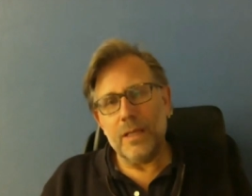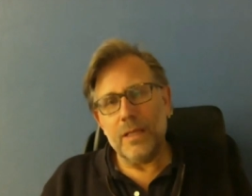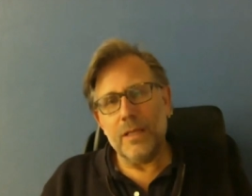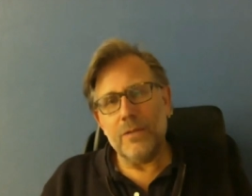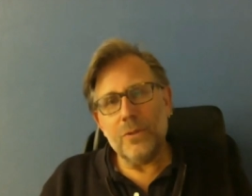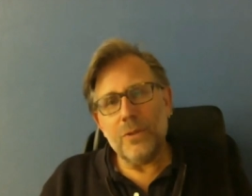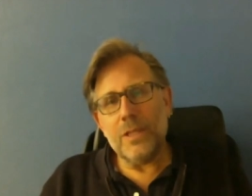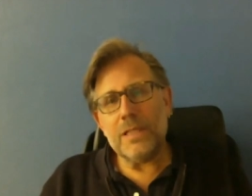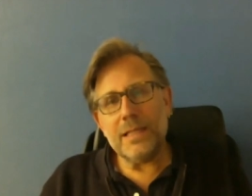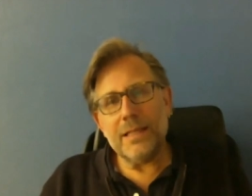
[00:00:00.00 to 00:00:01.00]
You do
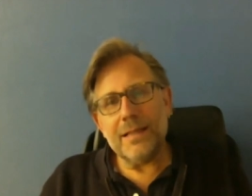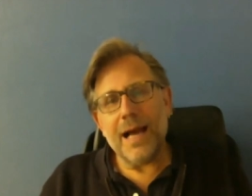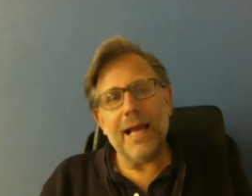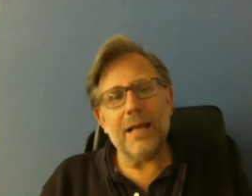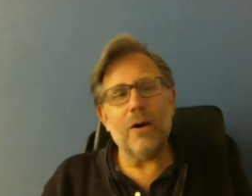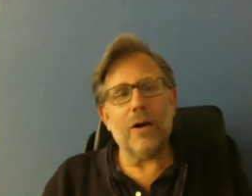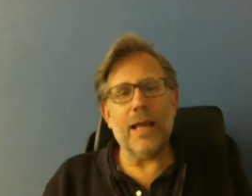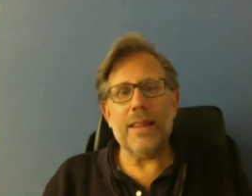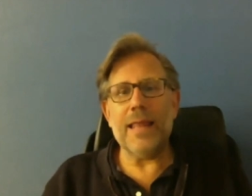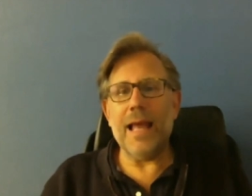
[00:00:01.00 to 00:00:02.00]
this in a dialogue
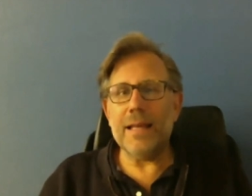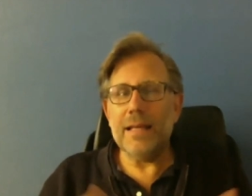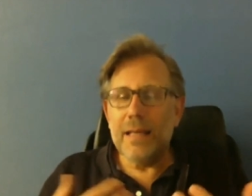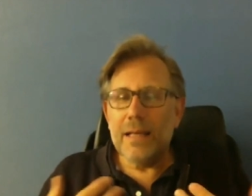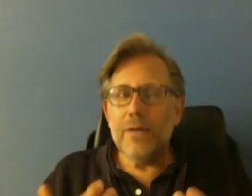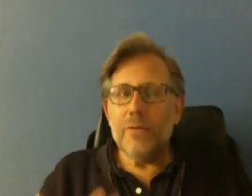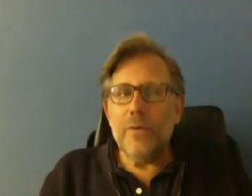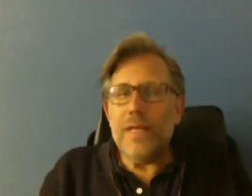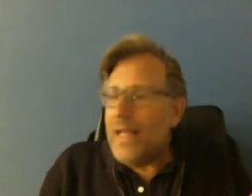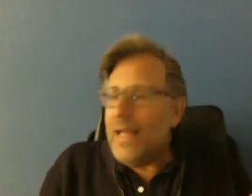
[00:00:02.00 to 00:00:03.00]
and then
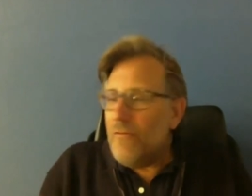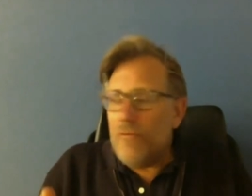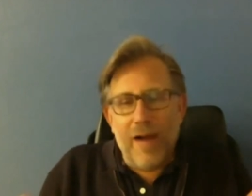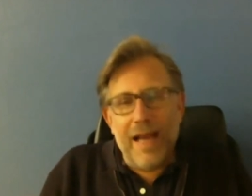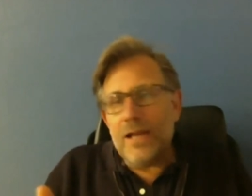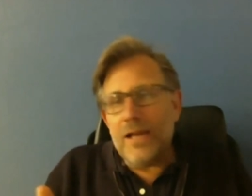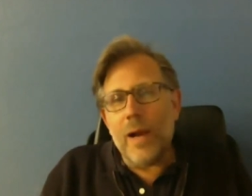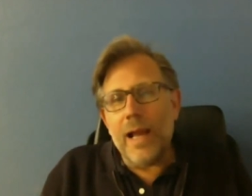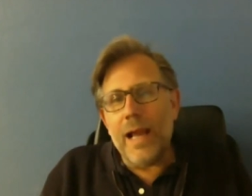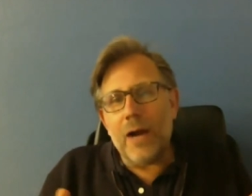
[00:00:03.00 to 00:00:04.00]
we can find a
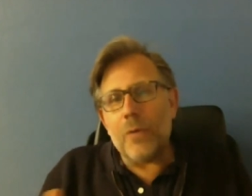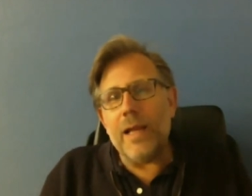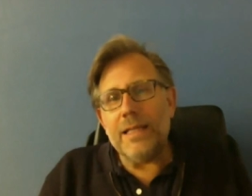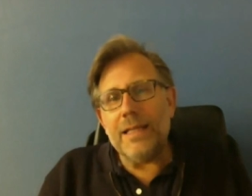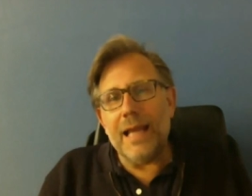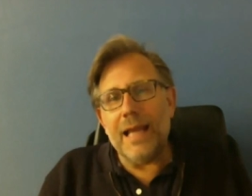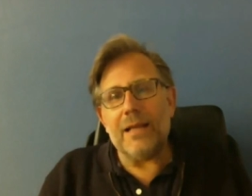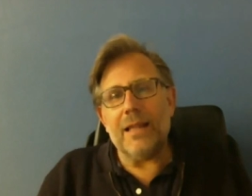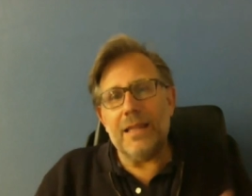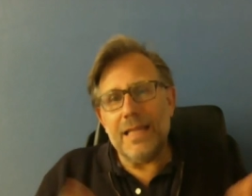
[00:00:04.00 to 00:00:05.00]
way, our way
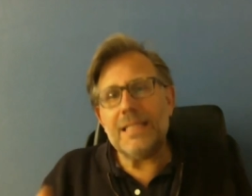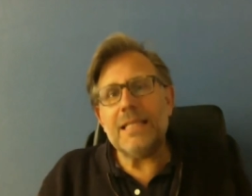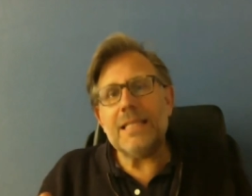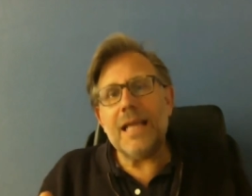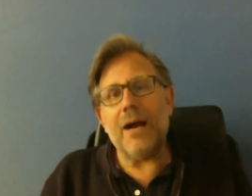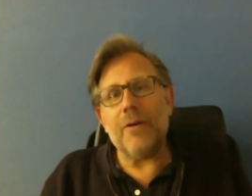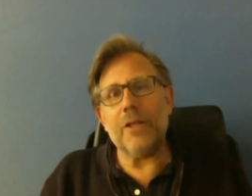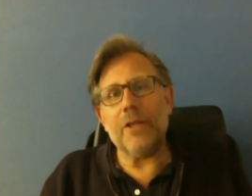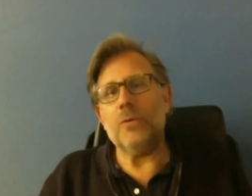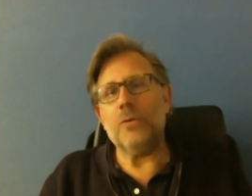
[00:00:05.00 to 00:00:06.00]
together. This is how
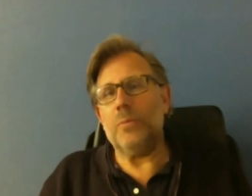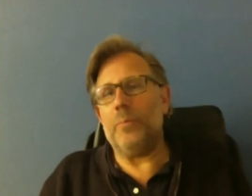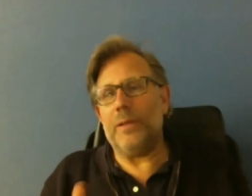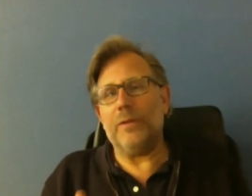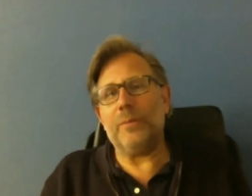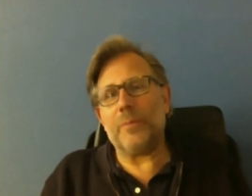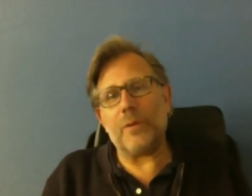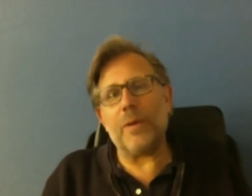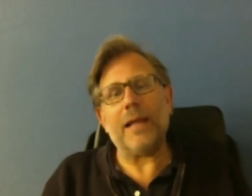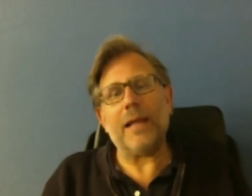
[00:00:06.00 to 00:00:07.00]
you build a
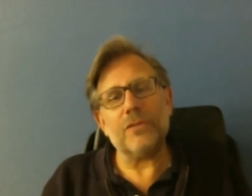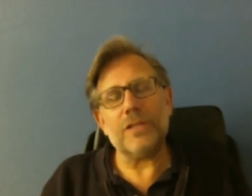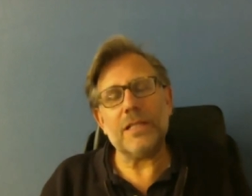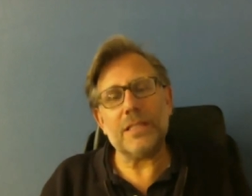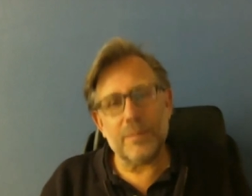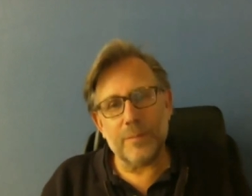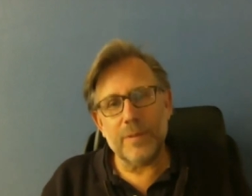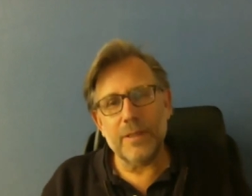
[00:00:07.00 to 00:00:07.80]
proactive system.